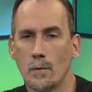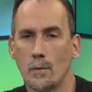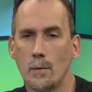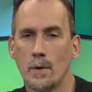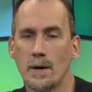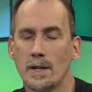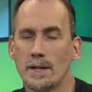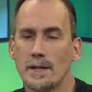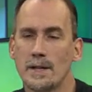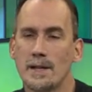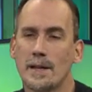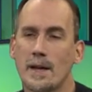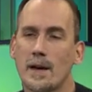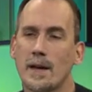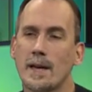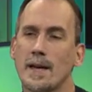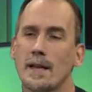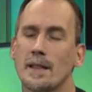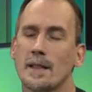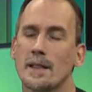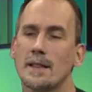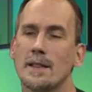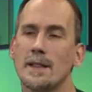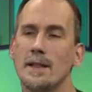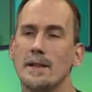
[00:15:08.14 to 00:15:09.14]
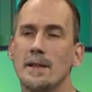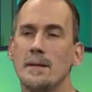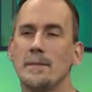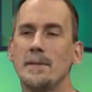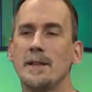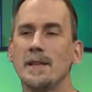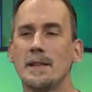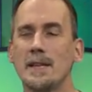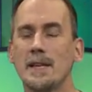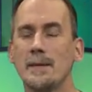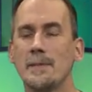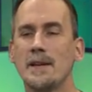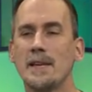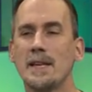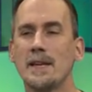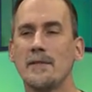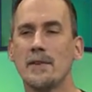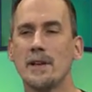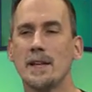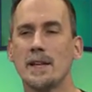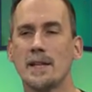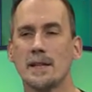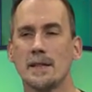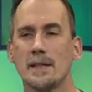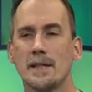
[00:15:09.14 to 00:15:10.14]
well, okay. Let, me let me give
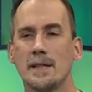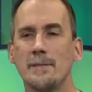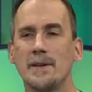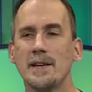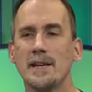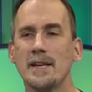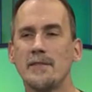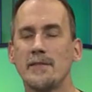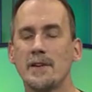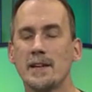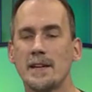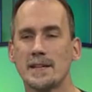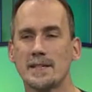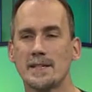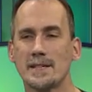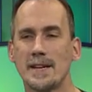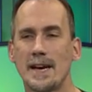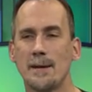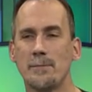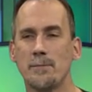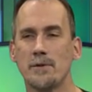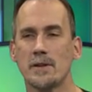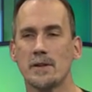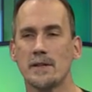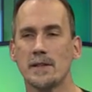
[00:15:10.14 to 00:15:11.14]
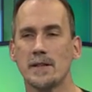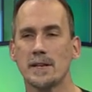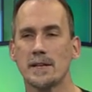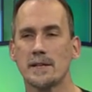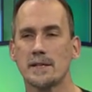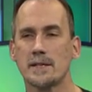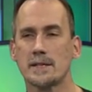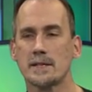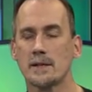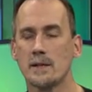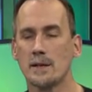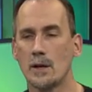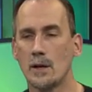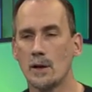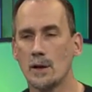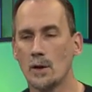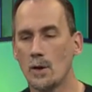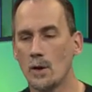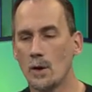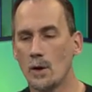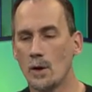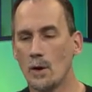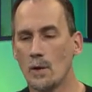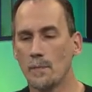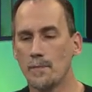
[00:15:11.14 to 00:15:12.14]
years. you let me give you an example of this
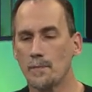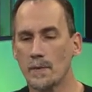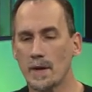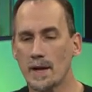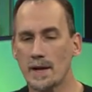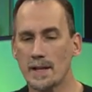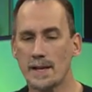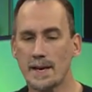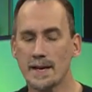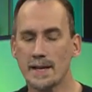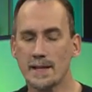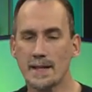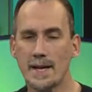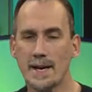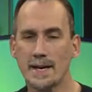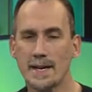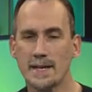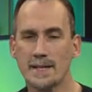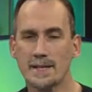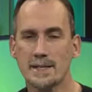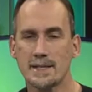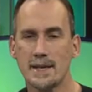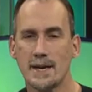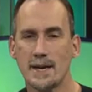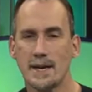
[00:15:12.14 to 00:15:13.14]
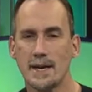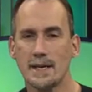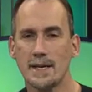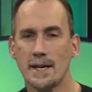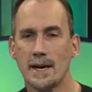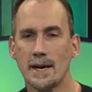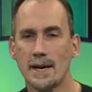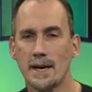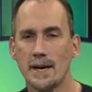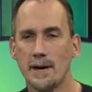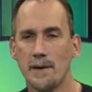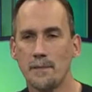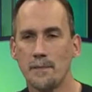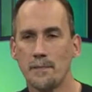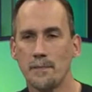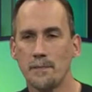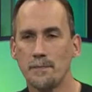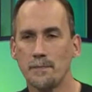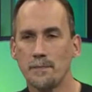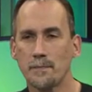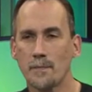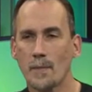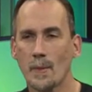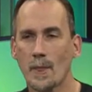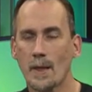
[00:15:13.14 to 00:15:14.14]
like, like I said, um,
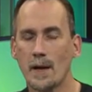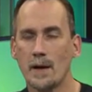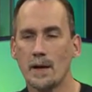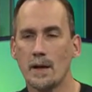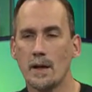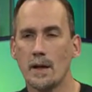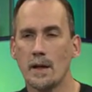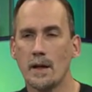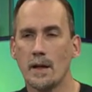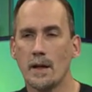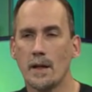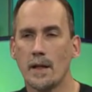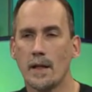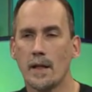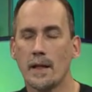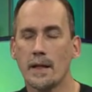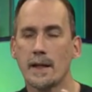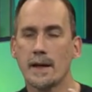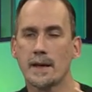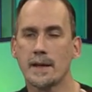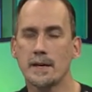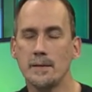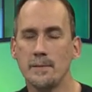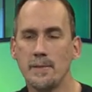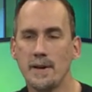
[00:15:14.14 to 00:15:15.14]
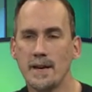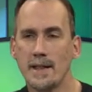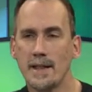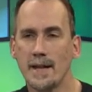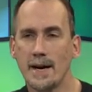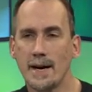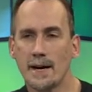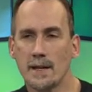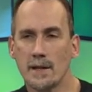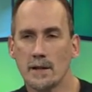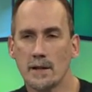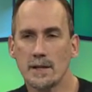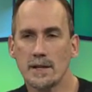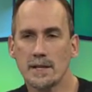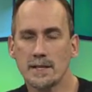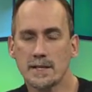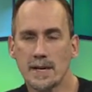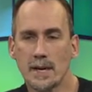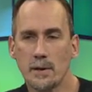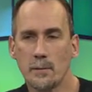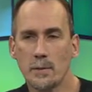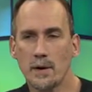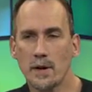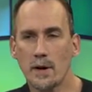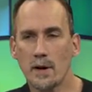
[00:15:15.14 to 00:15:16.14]
it could be that, let's
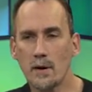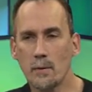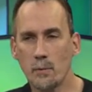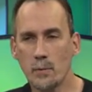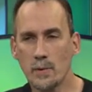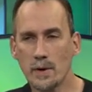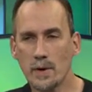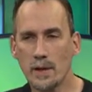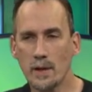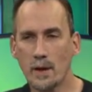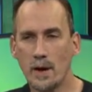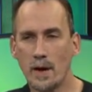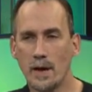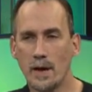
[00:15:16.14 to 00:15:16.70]
say we, uh, we,